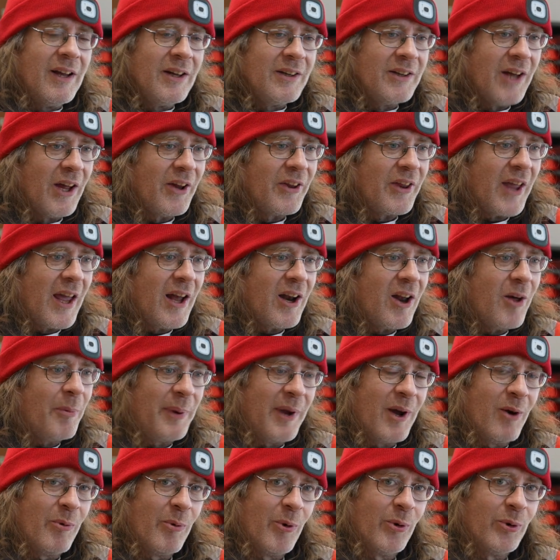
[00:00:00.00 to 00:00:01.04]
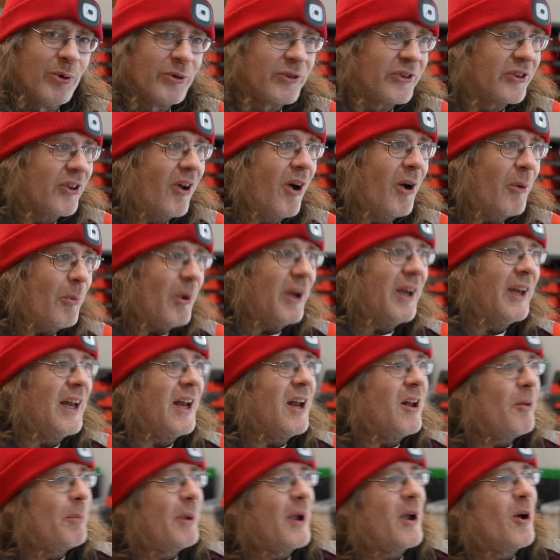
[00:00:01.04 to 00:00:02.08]
now the LRP awards. I won an
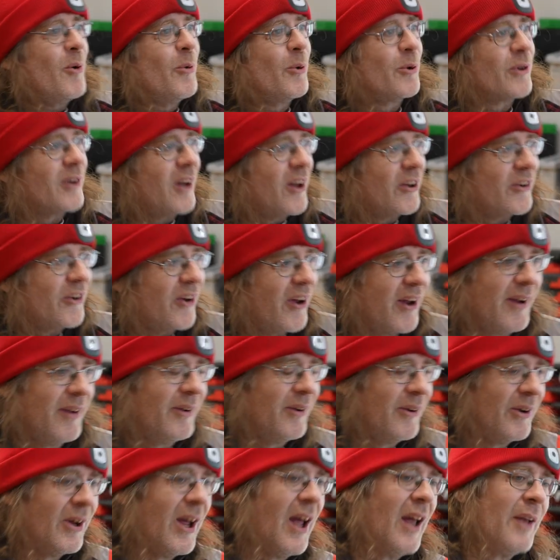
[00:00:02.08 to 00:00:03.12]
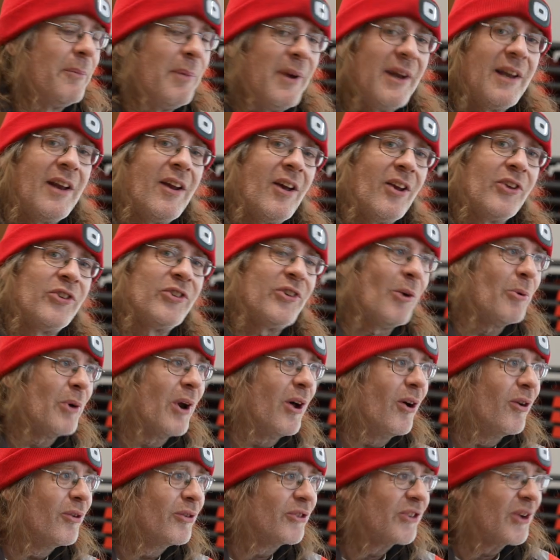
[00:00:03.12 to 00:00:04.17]
LRP award last night. Admittedly, I stole
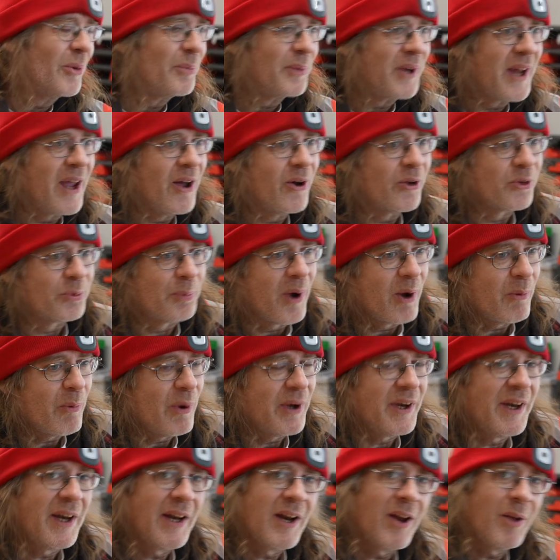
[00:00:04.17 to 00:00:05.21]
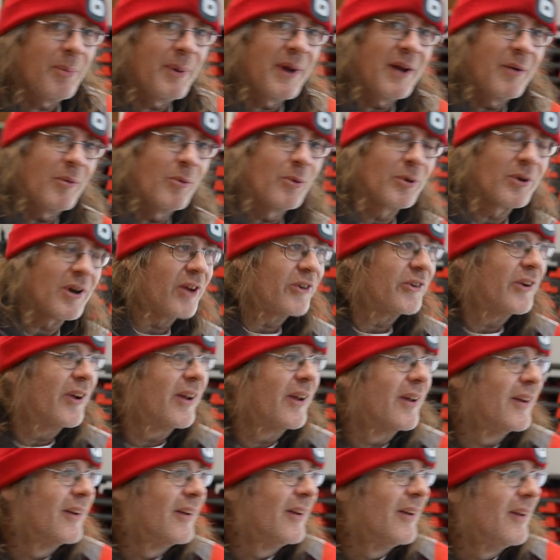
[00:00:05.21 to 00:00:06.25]
it off somebody else, but I won an LRP award last
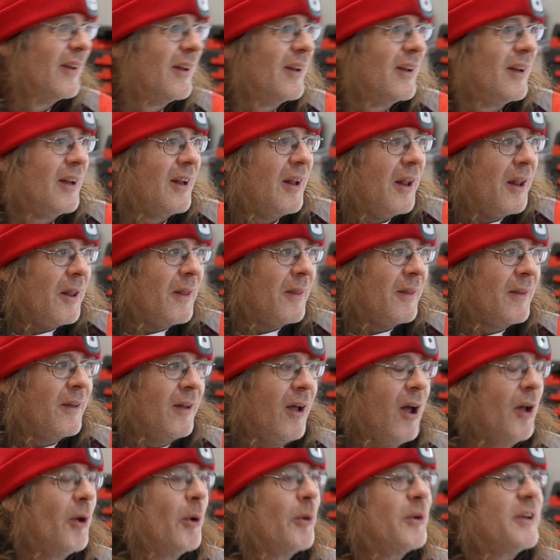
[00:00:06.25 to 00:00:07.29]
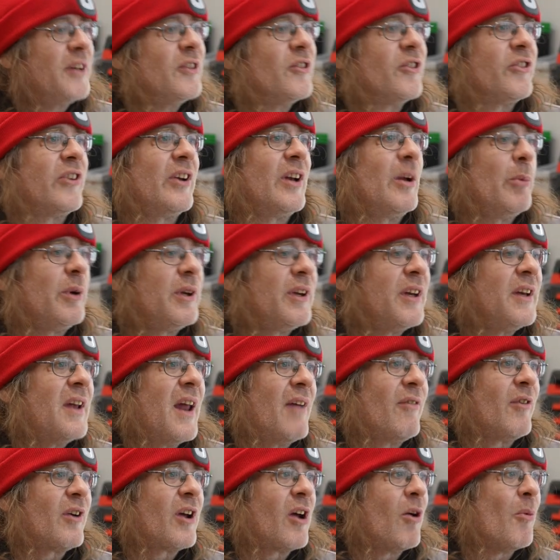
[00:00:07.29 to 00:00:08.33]
night. Yeah. Oh, I didn't steal it. We didn't
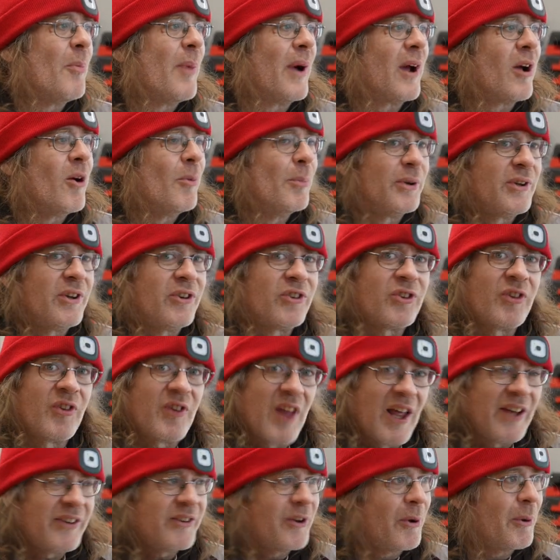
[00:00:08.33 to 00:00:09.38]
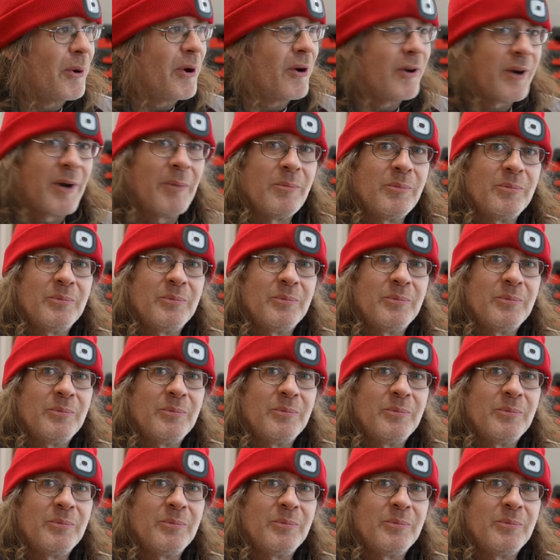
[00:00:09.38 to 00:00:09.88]
have a combat competition. That's how I got it